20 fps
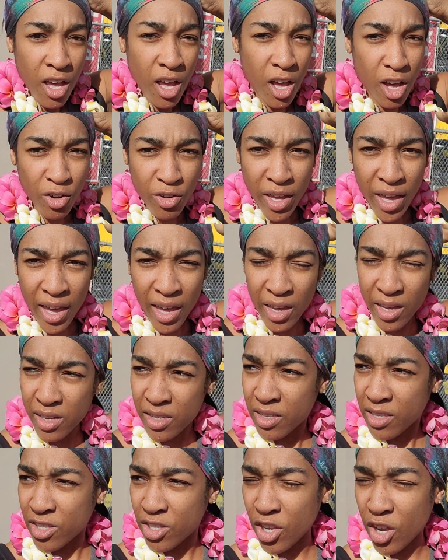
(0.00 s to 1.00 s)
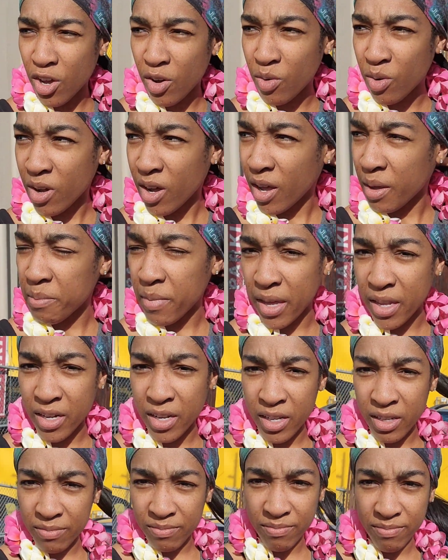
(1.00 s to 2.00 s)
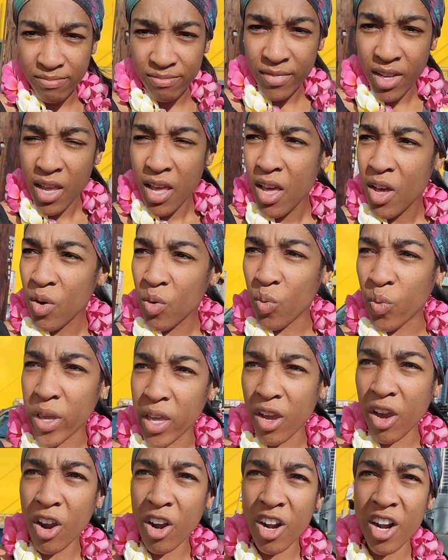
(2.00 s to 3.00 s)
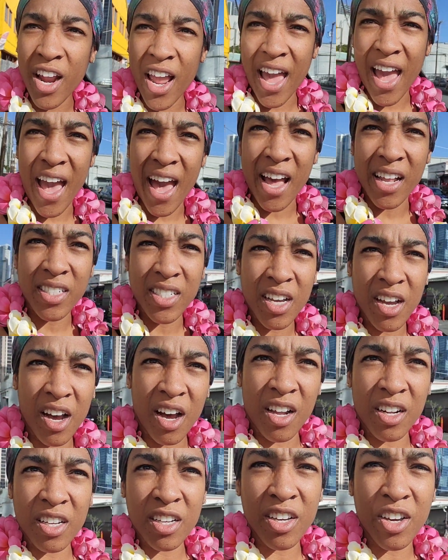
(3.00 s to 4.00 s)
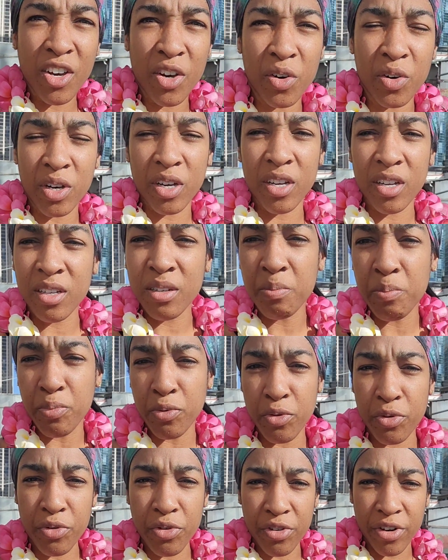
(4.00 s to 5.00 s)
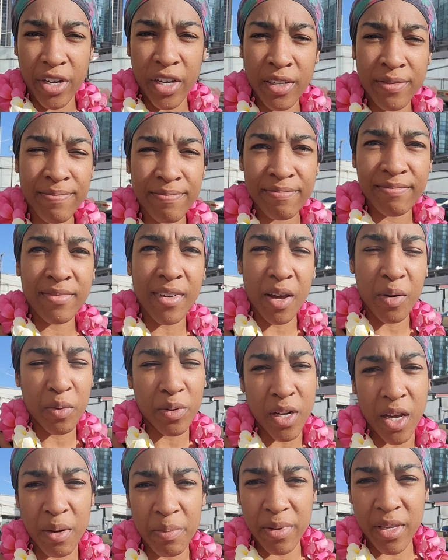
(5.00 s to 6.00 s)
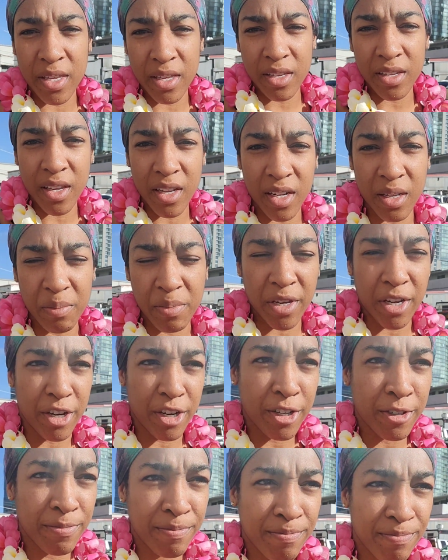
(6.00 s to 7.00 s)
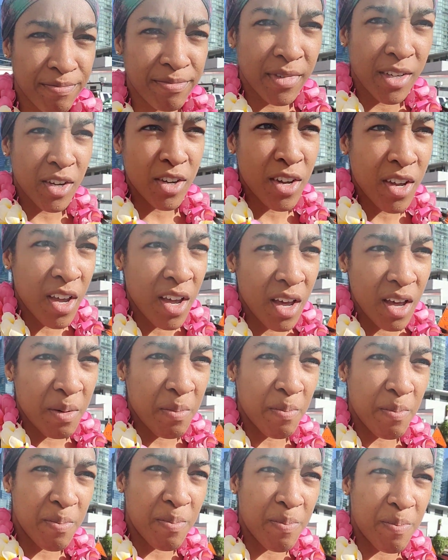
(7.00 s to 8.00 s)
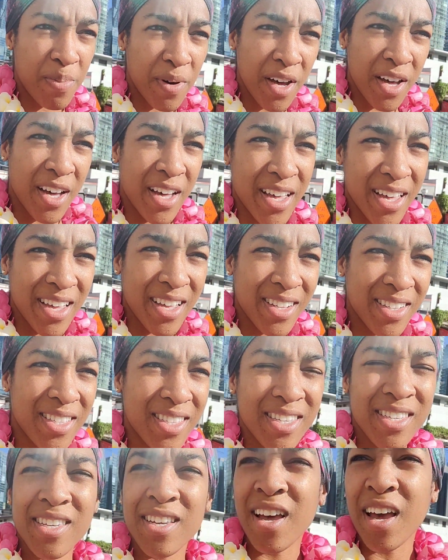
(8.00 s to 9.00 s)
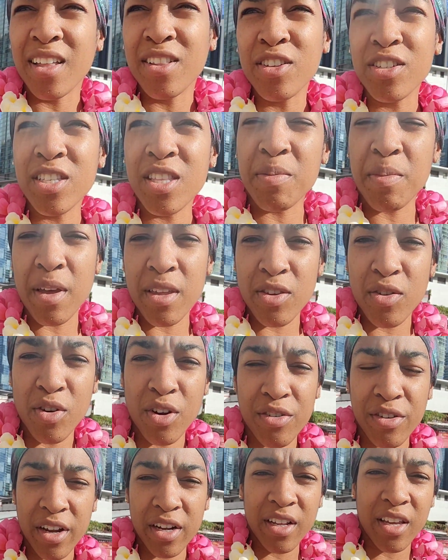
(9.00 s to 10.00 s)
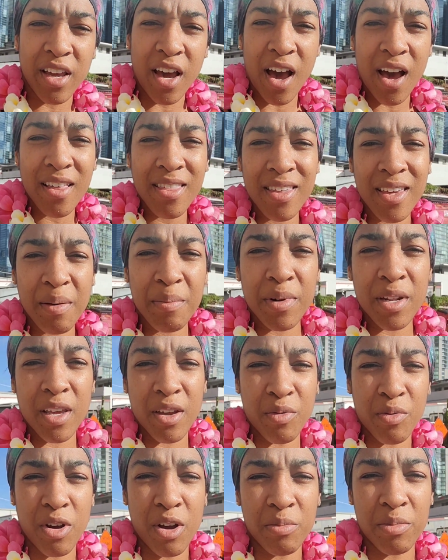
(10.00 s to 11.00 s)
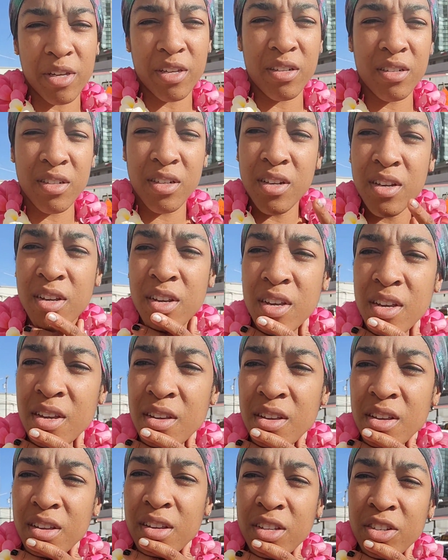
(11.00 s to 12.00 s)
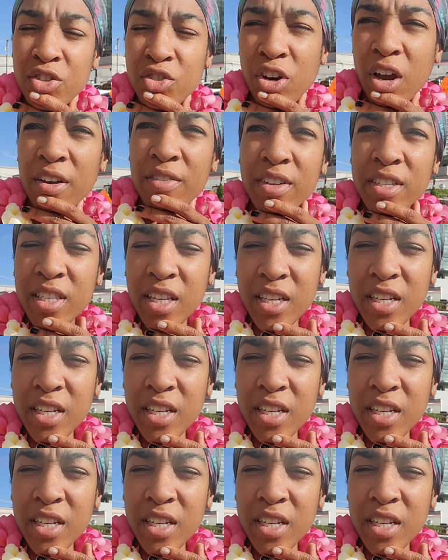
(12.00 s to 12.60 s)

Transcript: Okay, so I made it. We are at Hanakoa Brewery. I will not be getting beer, but I looked at the menu already. I think I'm gonna get ramen. Travis, I